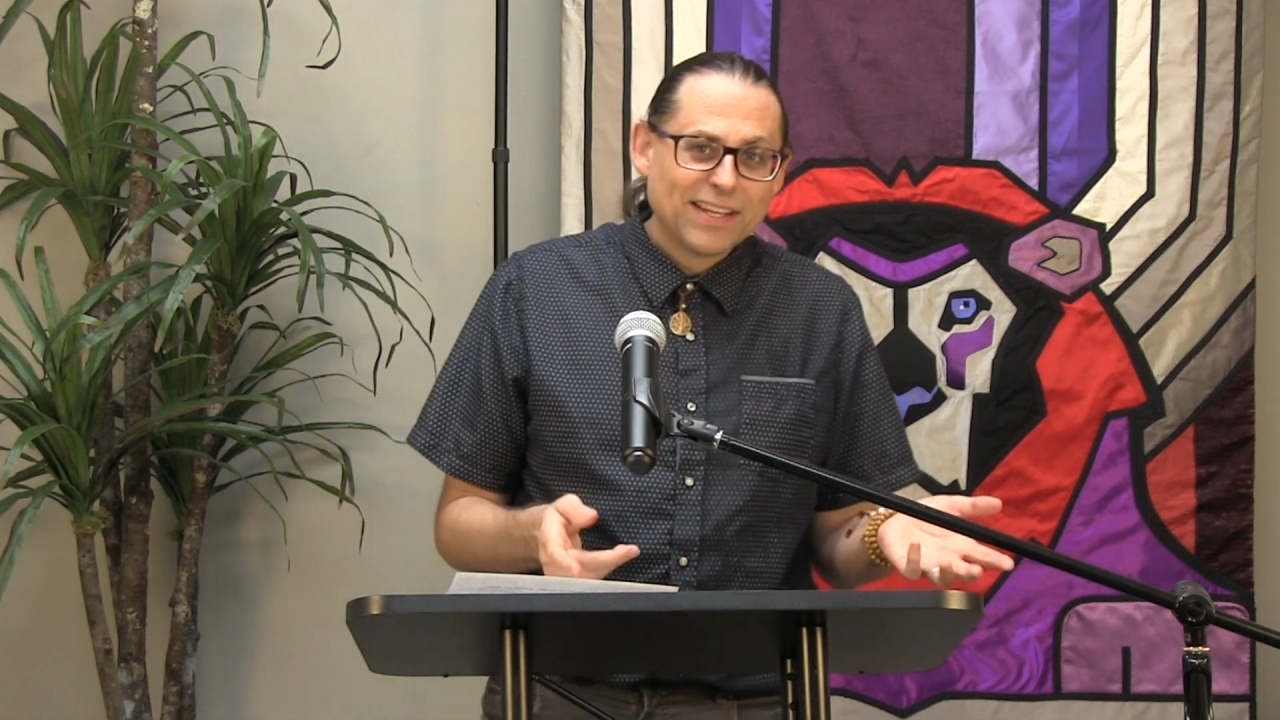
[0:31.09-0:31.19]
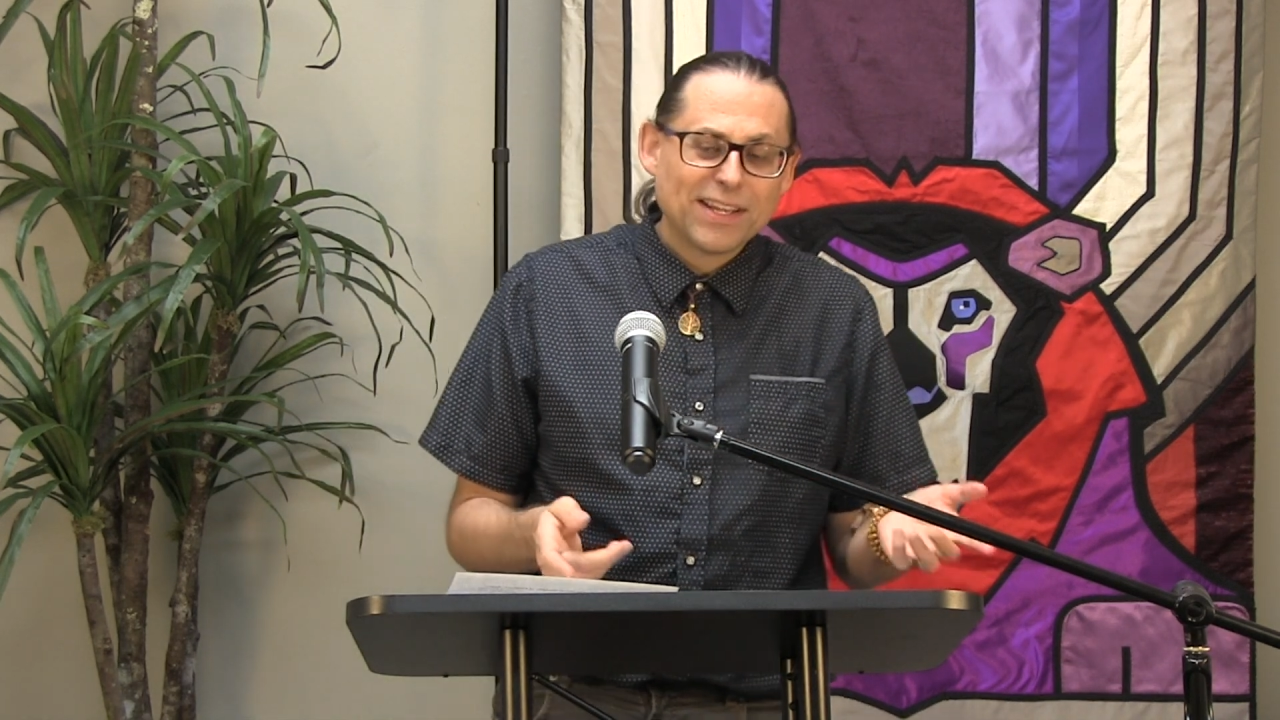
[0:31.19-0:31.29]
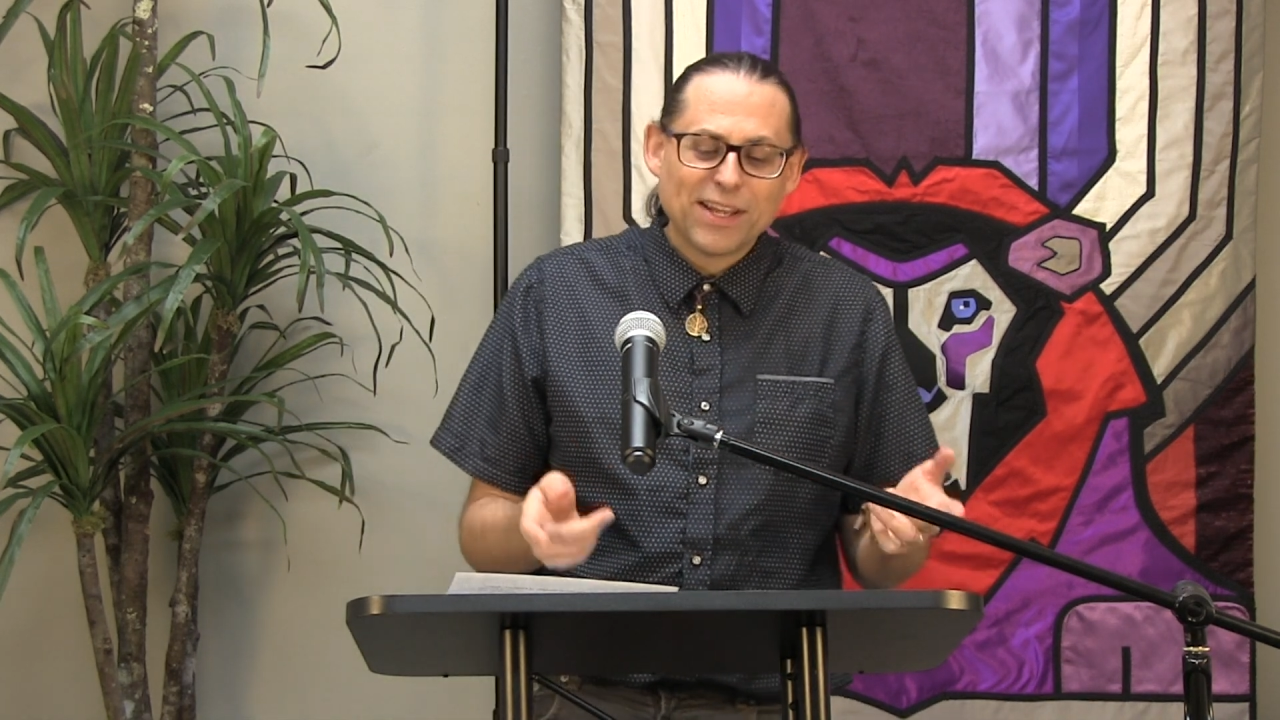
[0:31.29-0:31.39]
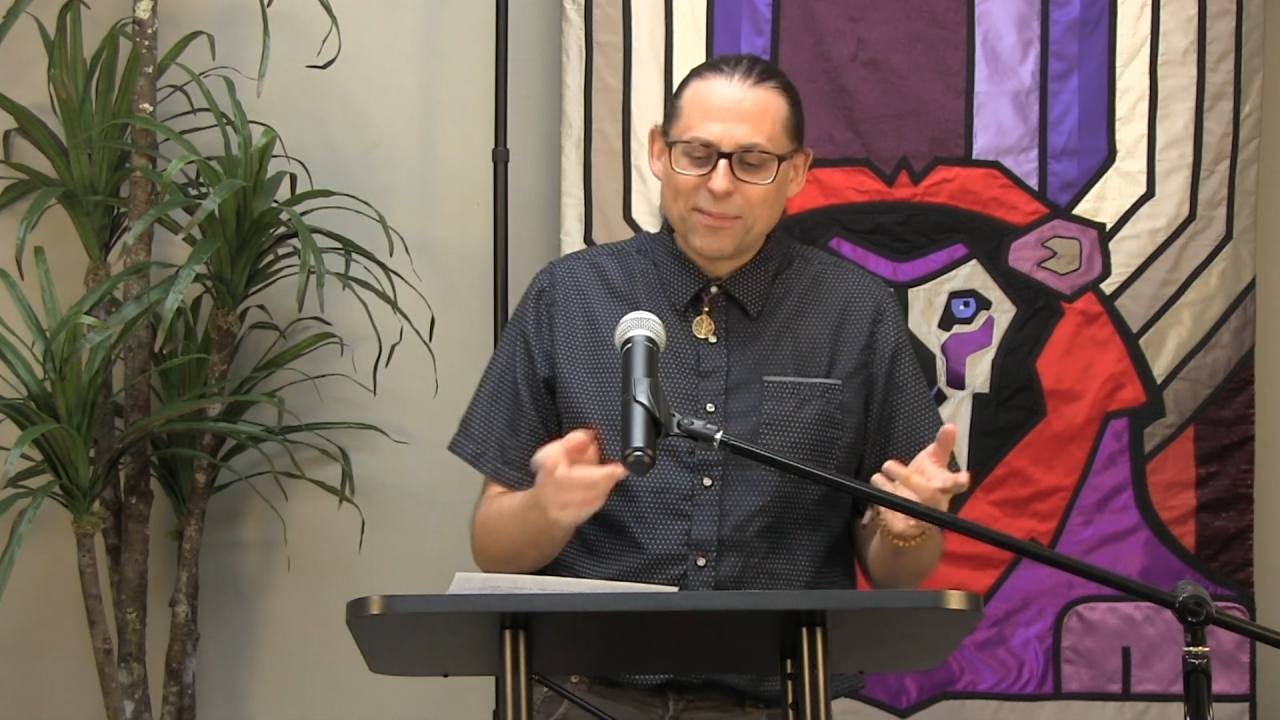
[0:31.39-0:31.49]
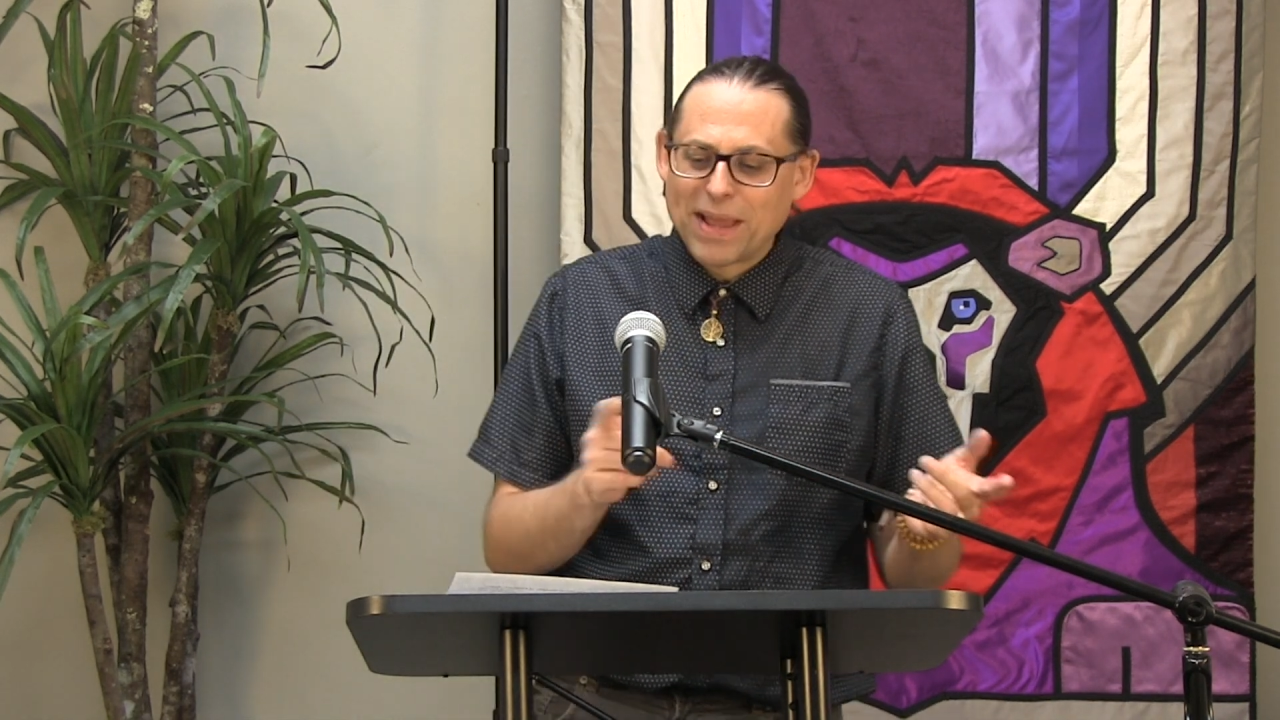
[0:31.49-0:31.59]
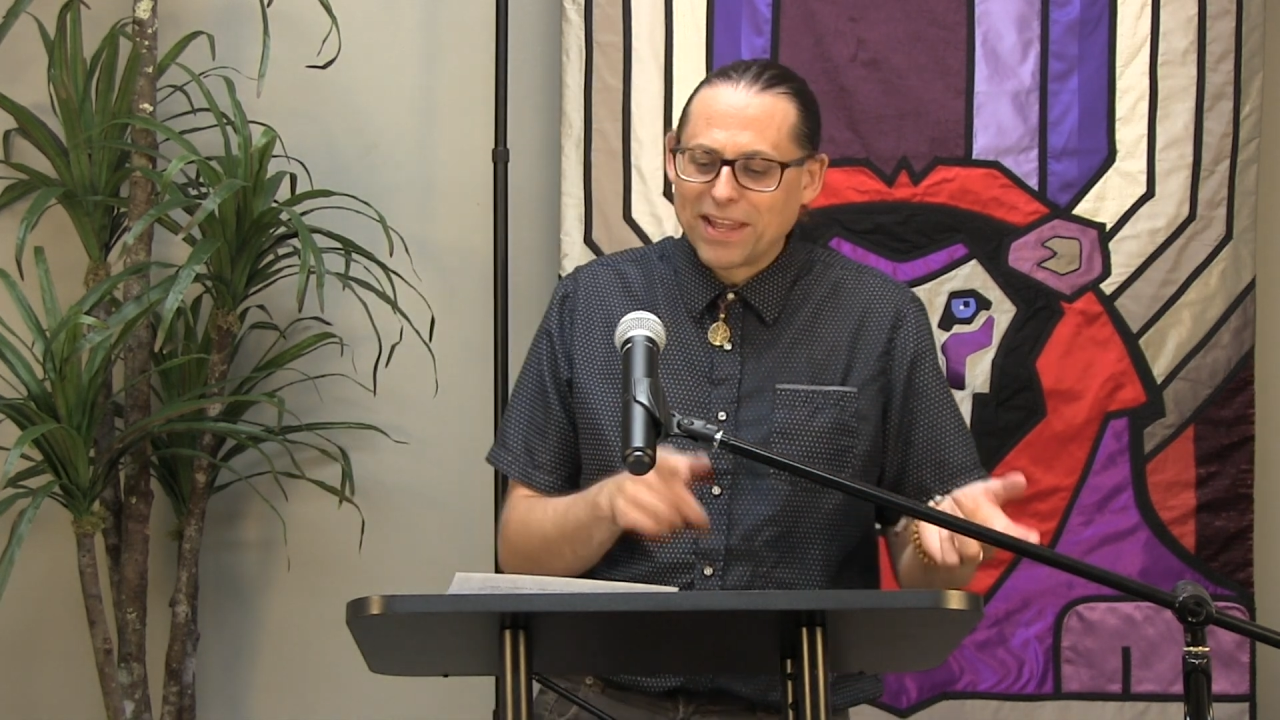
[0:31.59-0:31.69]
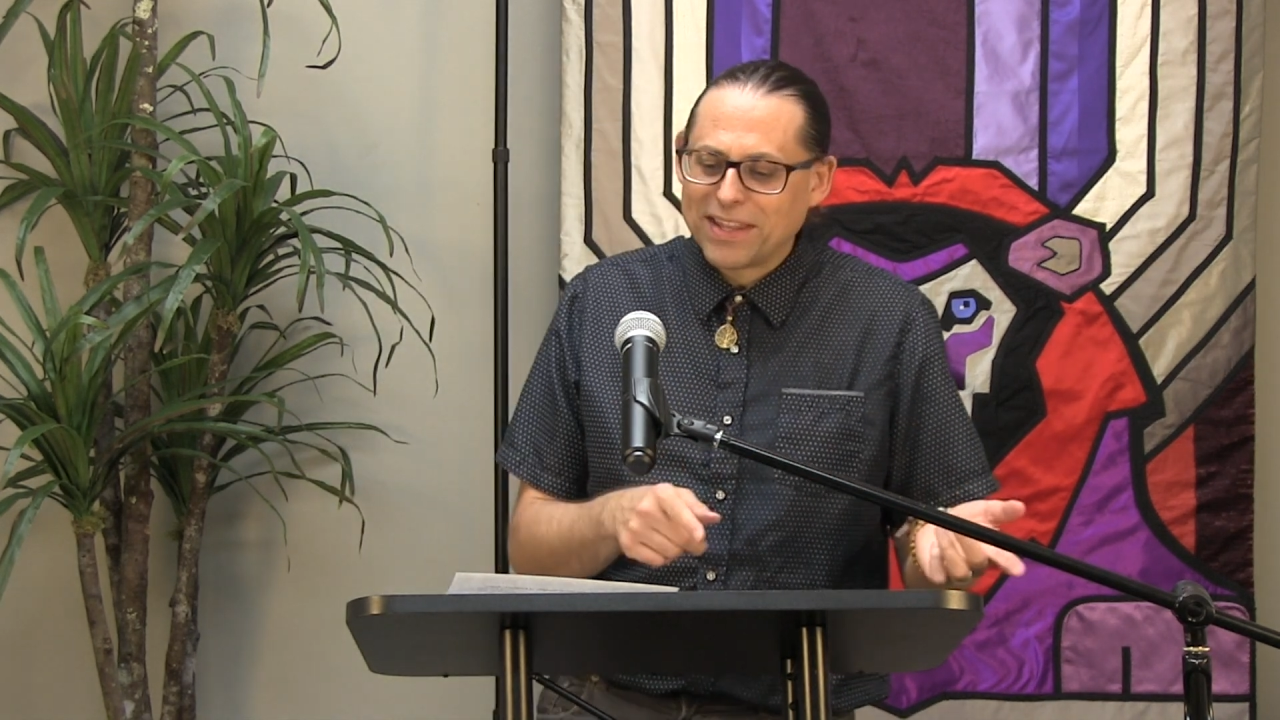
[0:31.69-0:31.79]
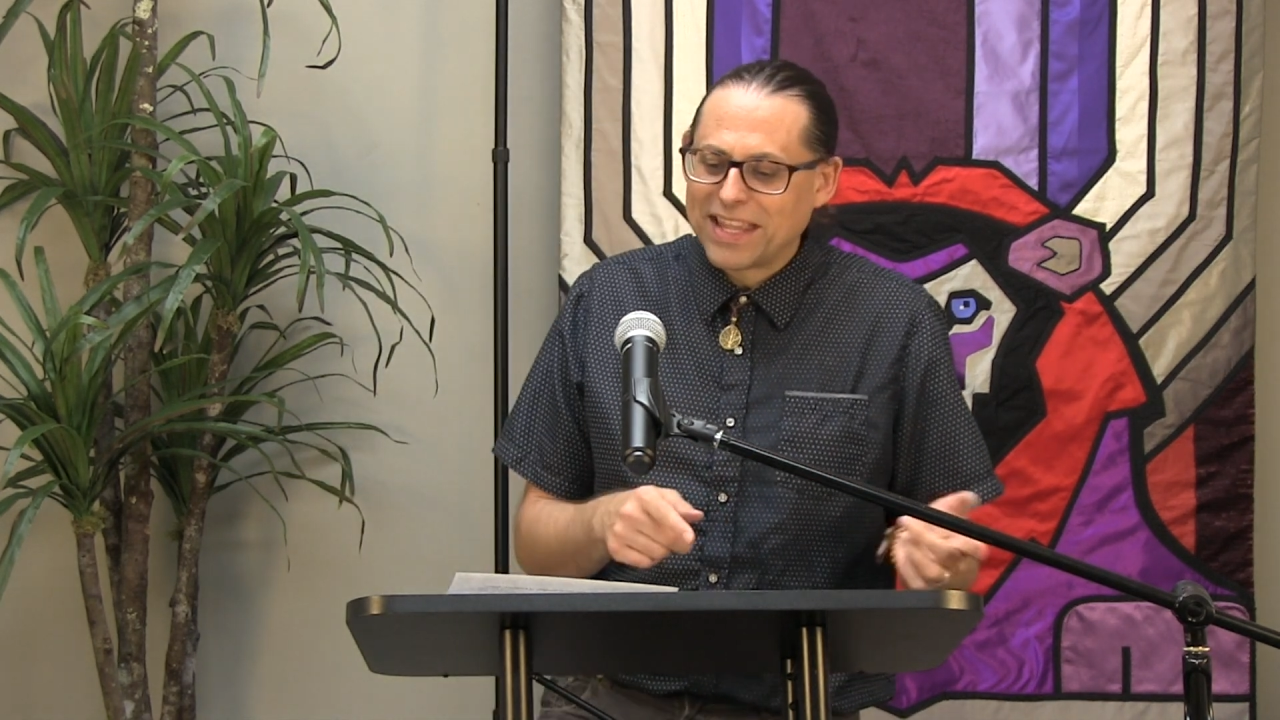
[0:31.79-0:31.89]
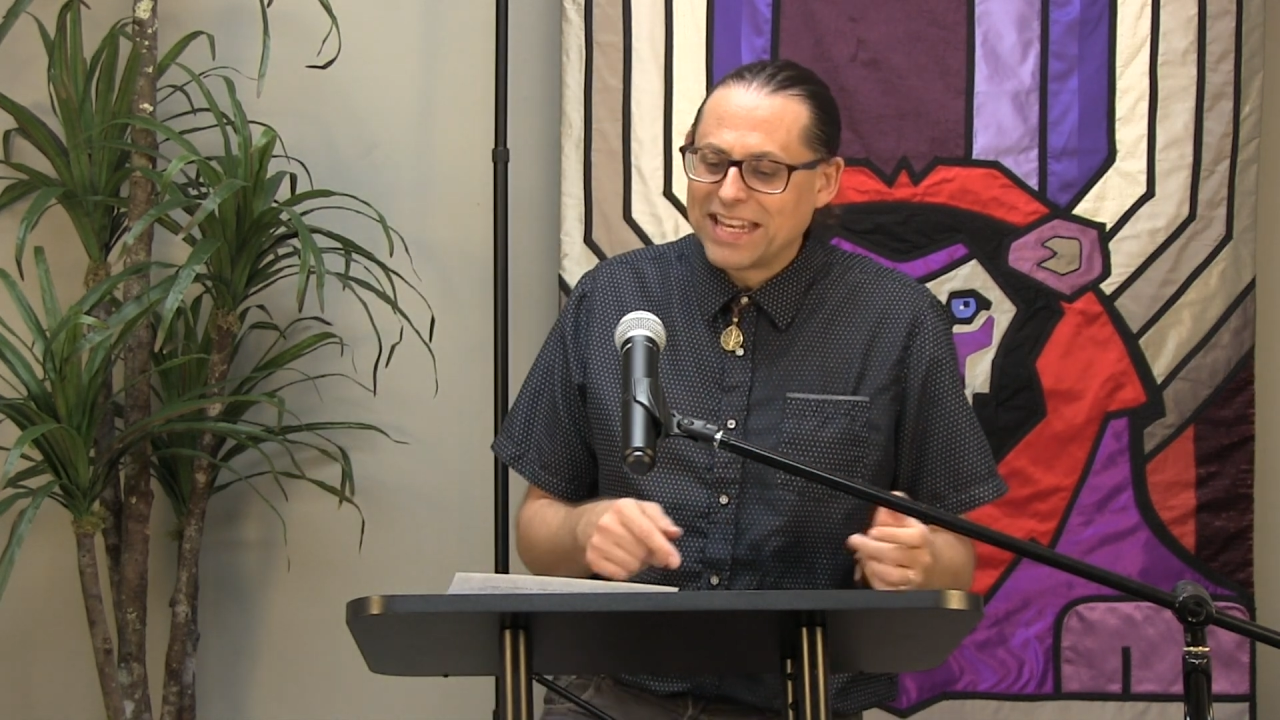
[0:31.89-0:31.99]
about the